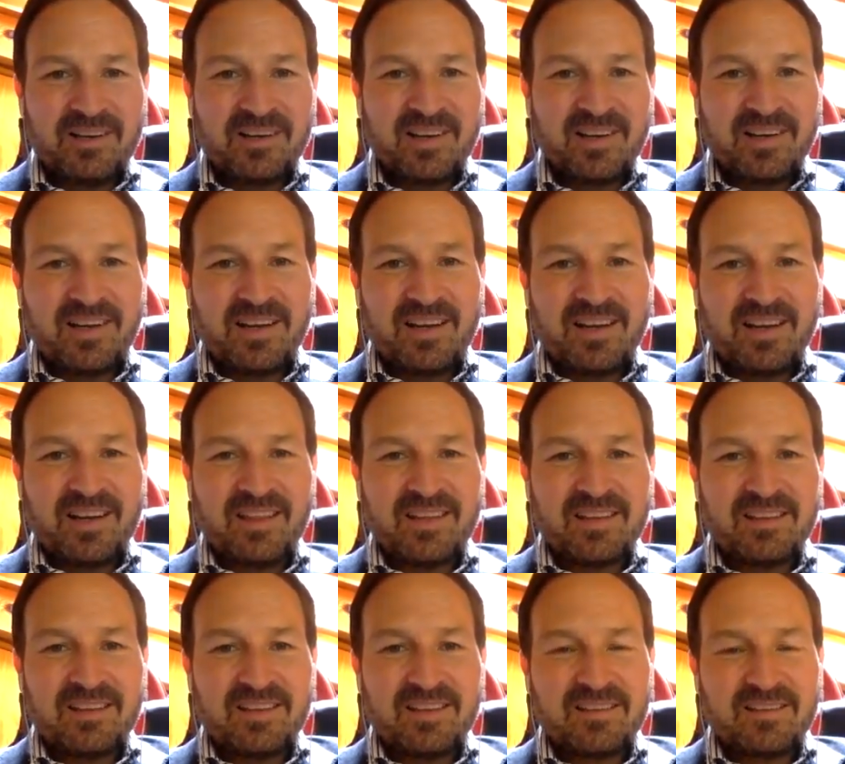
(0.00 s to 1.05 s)
and I
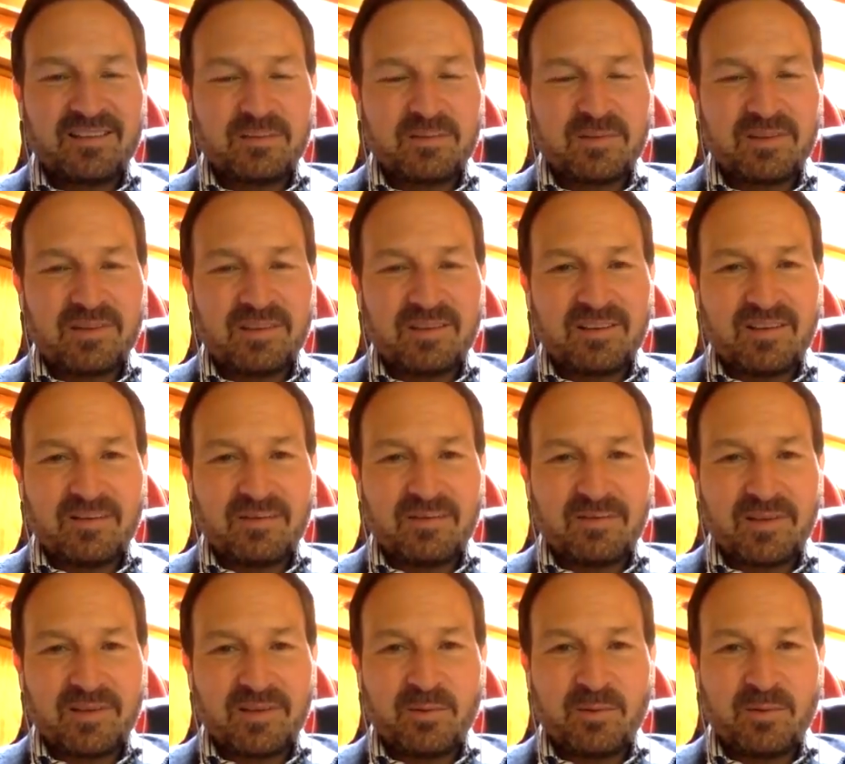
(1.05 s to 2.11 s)
think that's something that
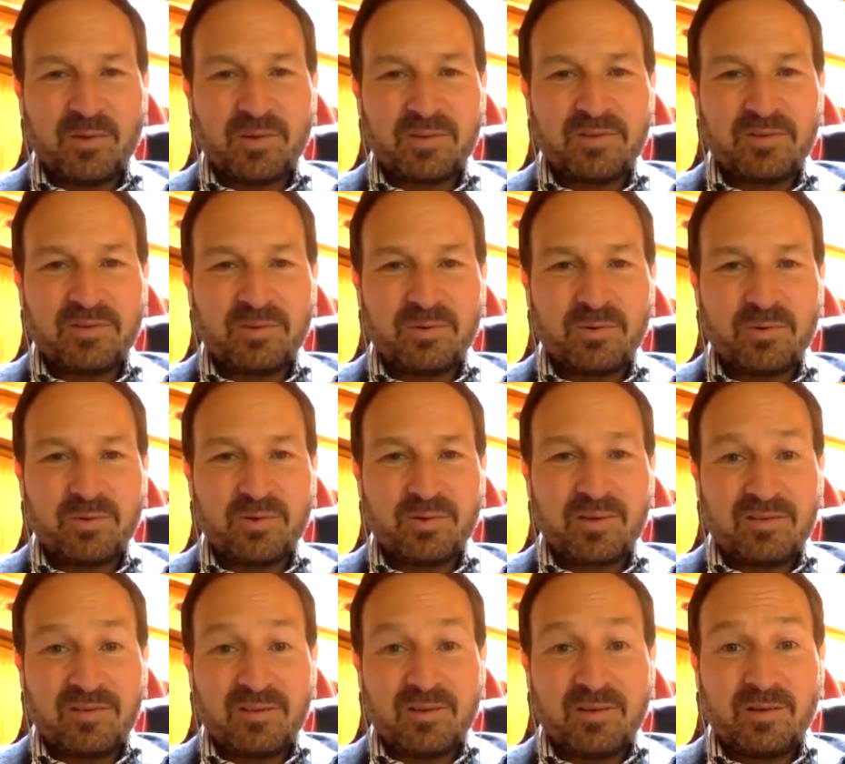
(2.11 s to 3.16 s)
definitely we want to
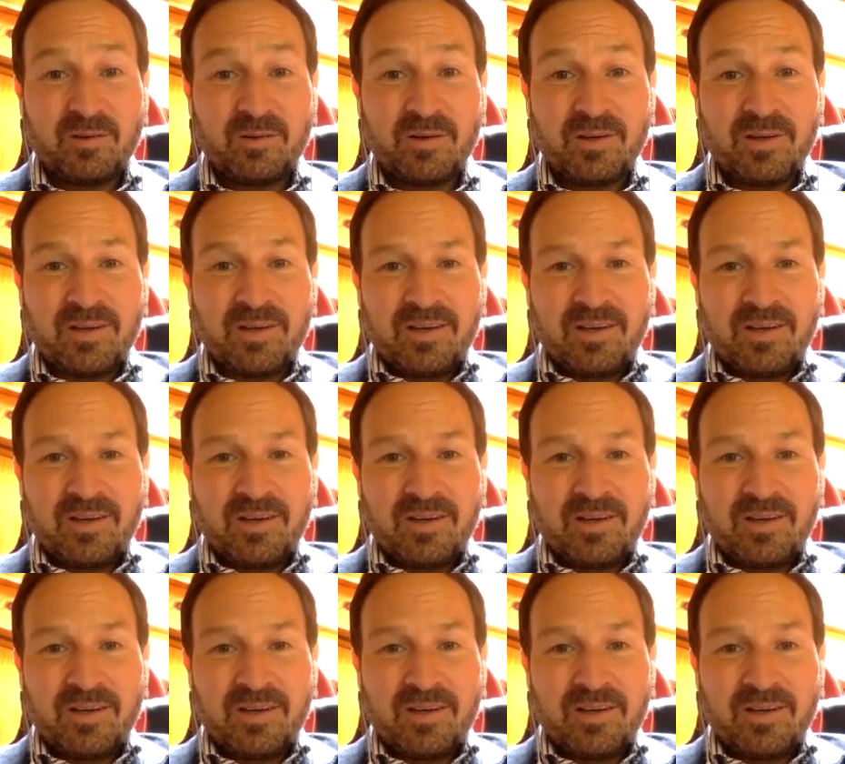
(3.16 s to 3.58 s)
continue